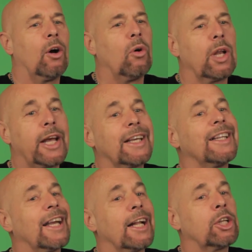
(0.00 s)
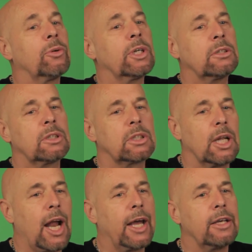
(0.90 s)
All I can tell you is
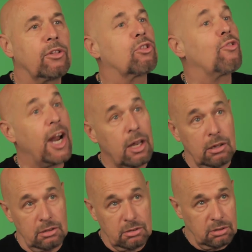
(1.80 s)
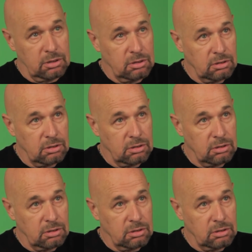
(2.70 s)
that I threatened